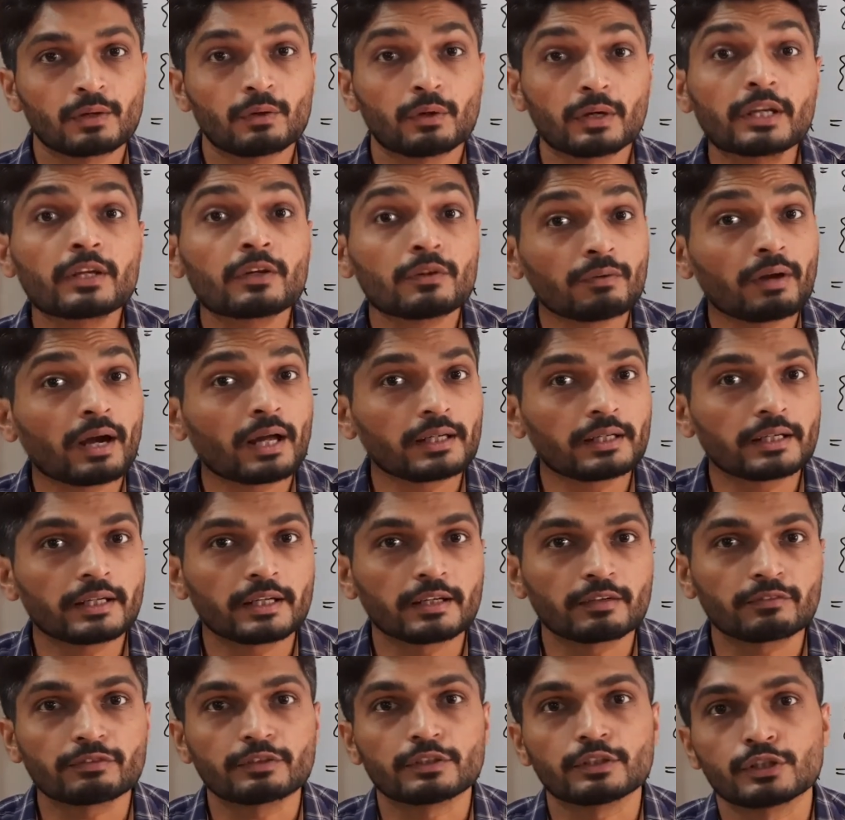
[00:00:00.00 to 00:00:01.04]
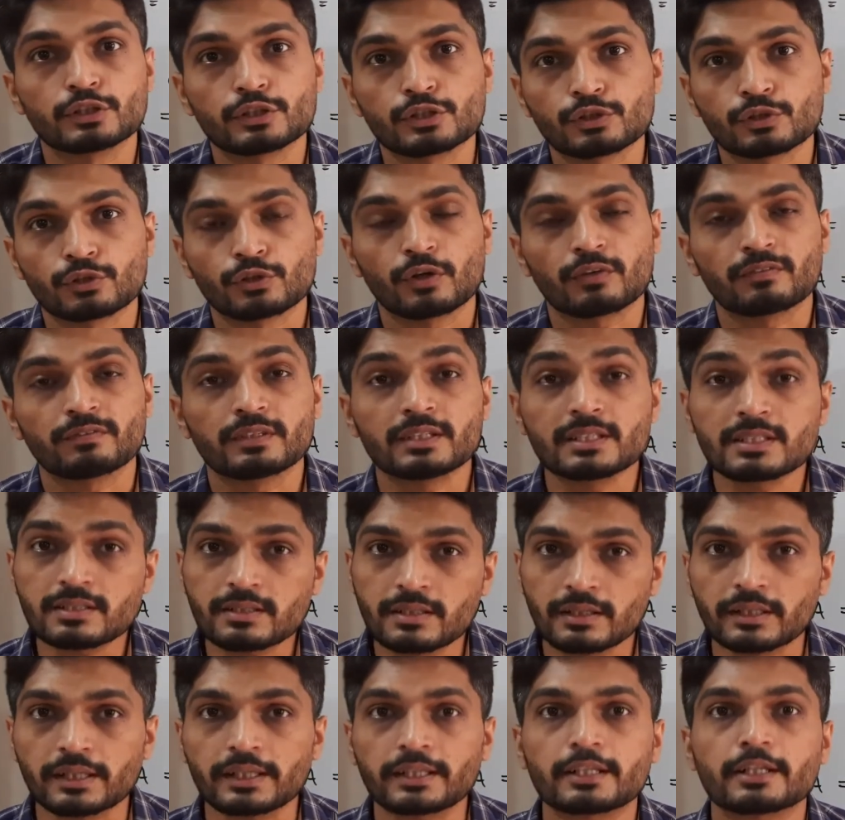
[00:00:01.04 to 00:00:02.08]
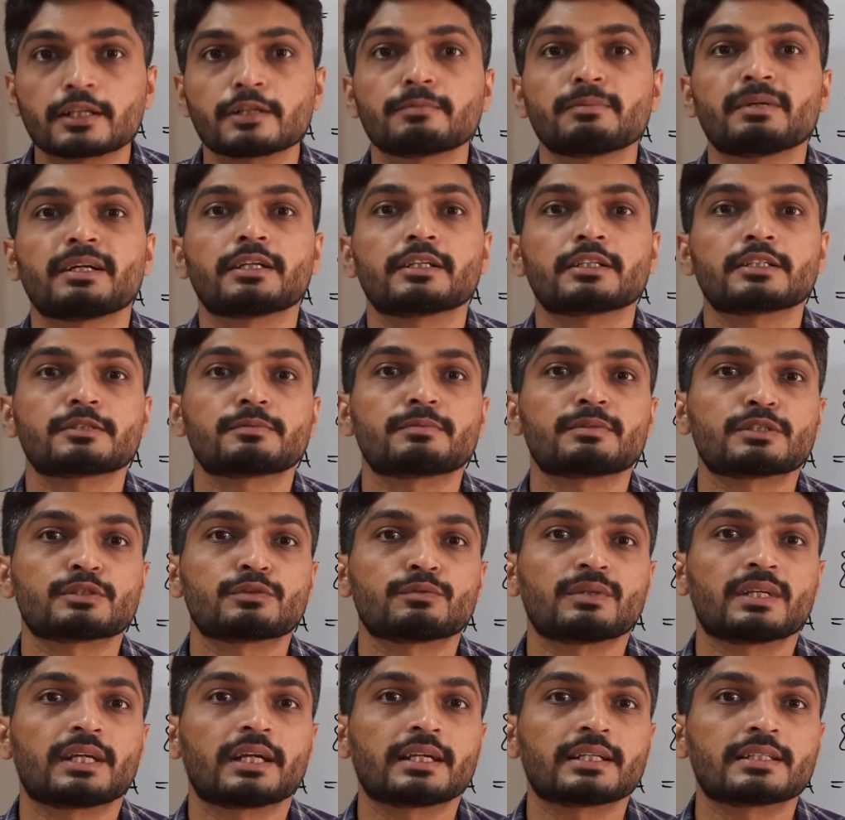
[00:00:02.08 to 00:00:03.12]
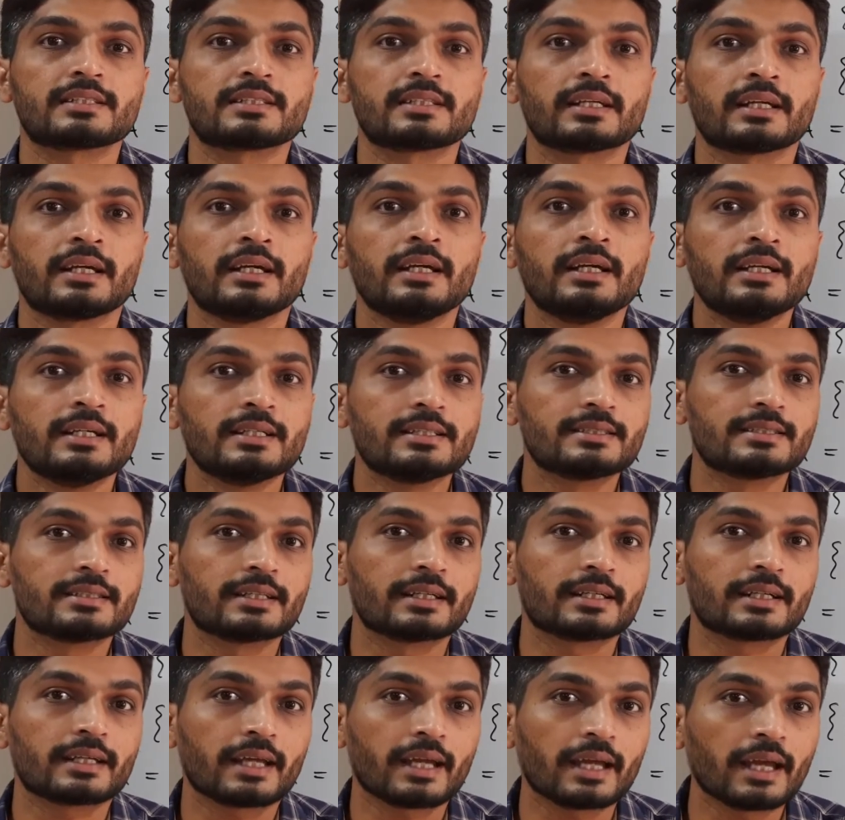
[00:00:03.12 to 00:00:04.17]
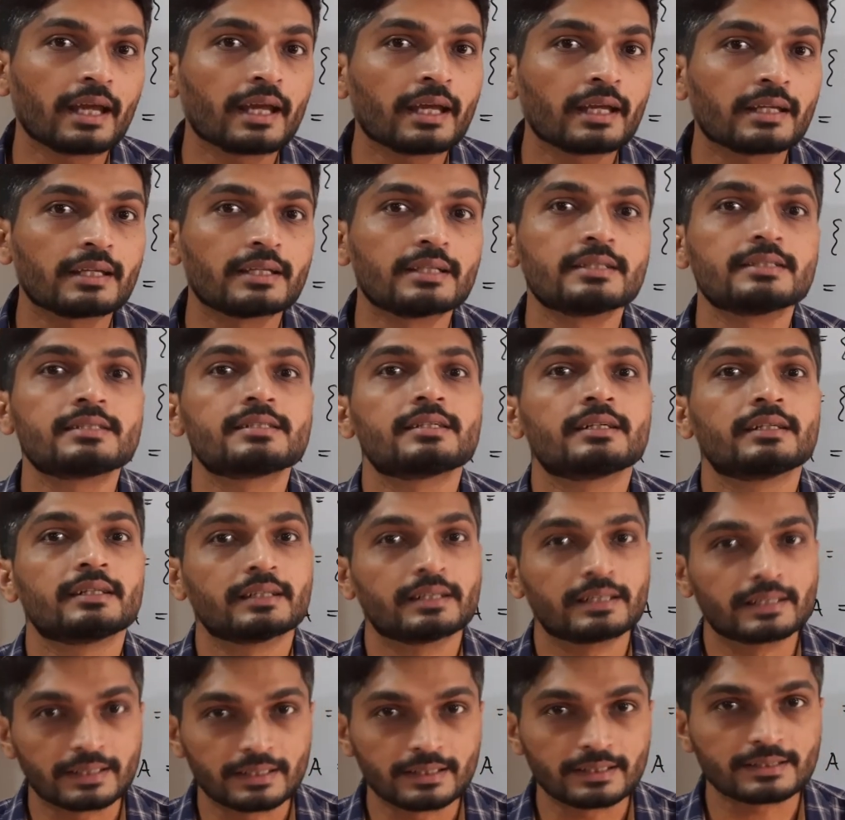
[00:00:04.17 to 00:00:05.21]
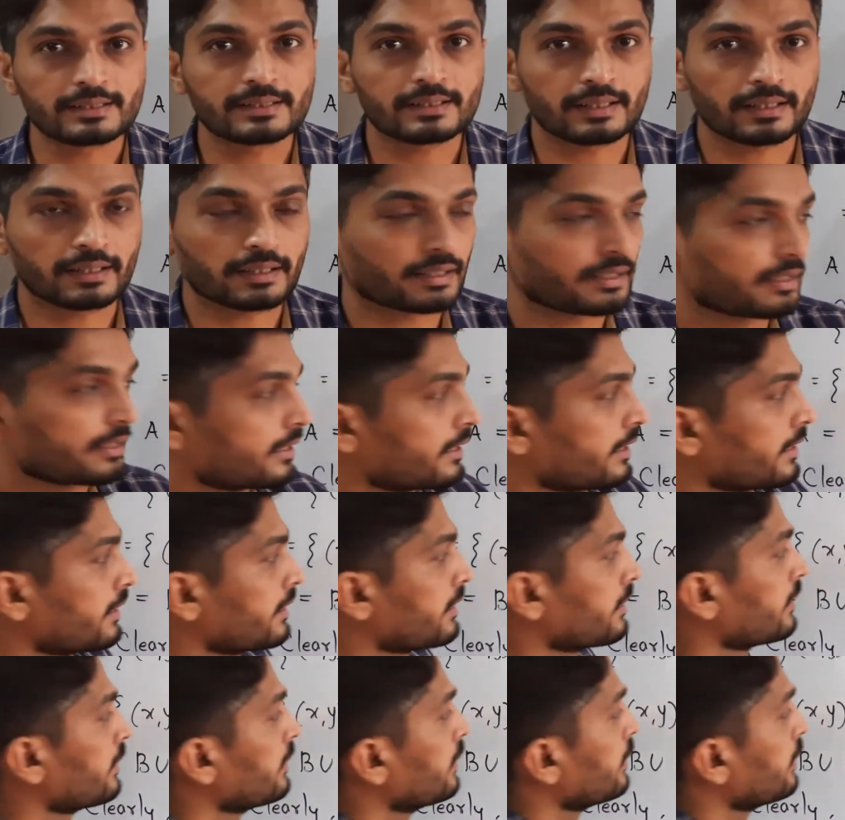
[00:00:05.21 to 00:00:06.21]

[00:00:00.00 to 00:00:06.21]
equivalent definition of disconnected metric space, we can say set A is disconnected.